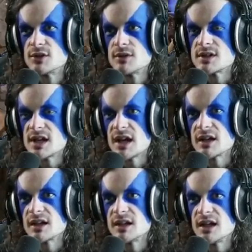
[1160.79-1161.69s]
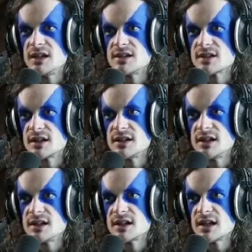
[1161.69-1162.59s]
attack again. He's going to need
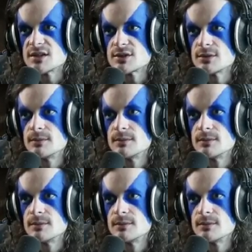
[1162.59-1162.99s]
to cancel.